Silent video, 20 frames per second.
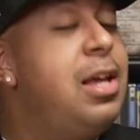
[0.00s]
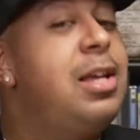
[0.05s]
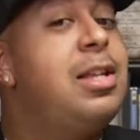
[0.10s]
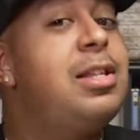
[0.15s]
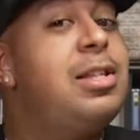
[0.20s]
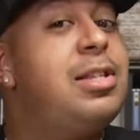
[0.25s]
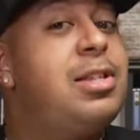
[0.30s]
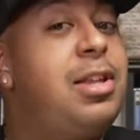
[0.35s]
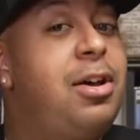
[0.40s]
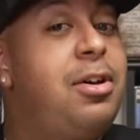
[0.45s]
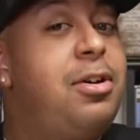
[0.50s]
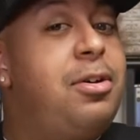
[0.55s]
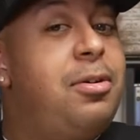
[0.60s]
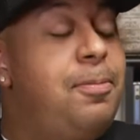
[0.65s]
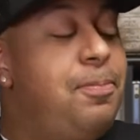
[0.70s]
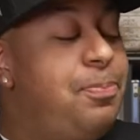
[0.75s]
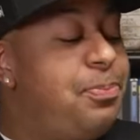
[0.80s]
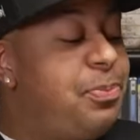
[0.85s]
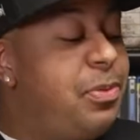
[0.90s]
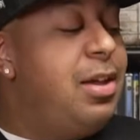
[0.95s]
So,
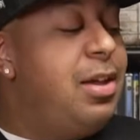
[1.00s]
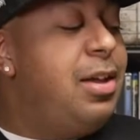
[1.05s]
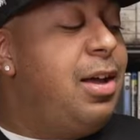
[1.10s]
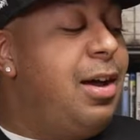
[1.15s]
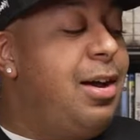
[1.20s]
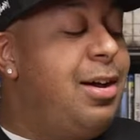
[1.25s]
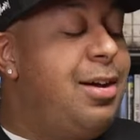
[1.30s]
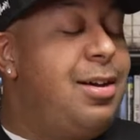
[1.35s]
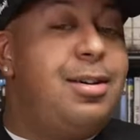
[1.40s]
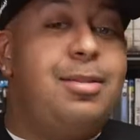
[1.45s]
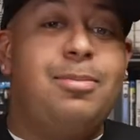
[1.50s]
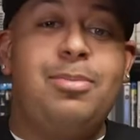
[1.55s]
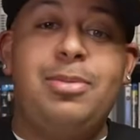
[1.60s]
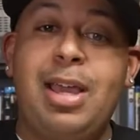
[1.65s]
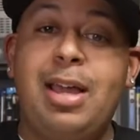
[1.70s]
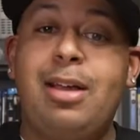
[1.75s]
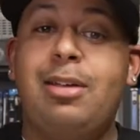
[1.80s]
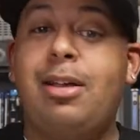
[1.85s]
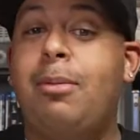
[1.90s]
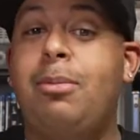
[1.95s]

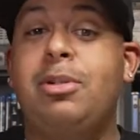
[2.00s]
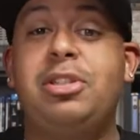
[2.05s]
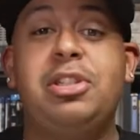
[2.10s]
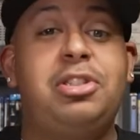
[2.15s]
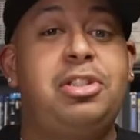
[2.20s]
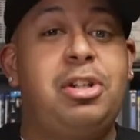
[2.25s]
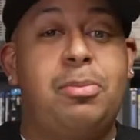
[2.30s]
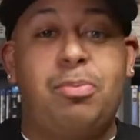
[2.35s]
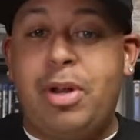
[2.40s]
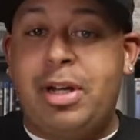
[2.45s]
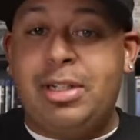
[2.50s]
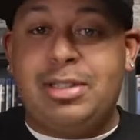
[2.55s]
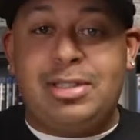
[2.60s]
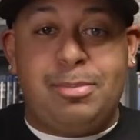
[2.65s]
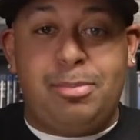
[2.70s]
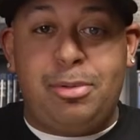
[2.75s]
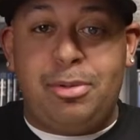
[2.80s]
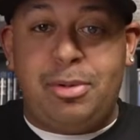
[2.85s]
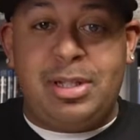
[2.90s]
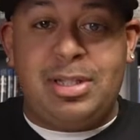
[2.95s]
yeah, I'm gonna just jump right into the
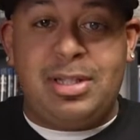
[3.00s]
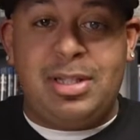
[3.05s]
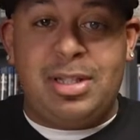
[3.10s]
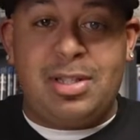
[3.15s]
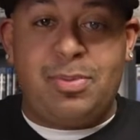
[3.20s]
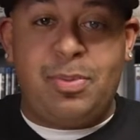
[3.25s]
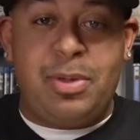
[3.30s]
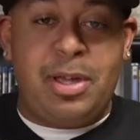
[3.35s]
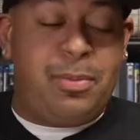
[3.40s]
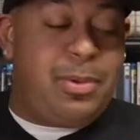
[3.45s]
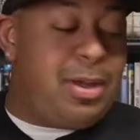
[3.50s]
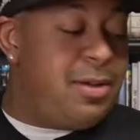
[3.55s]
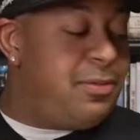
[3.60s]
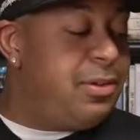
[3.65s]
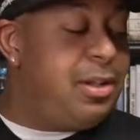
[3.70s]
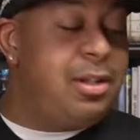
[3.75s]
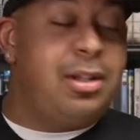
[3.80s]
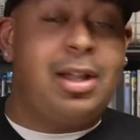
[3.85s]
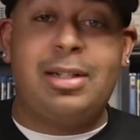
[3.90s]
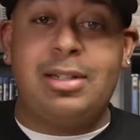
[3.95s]
Blu-rays of this week. We have
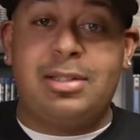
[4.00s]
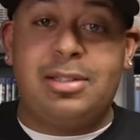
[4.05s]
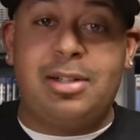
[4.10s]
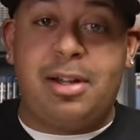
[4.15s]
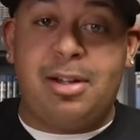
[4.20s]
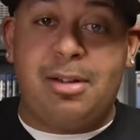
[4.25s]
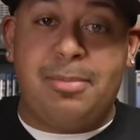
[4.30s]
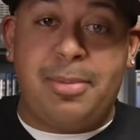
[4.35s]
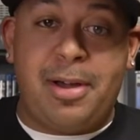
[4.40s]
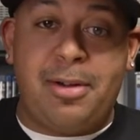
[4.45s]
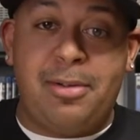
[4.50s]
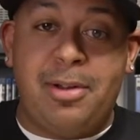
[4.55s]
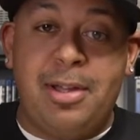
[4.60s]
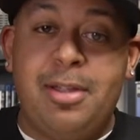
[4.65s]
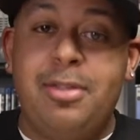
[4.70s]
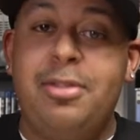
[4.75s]
a lot to talk about.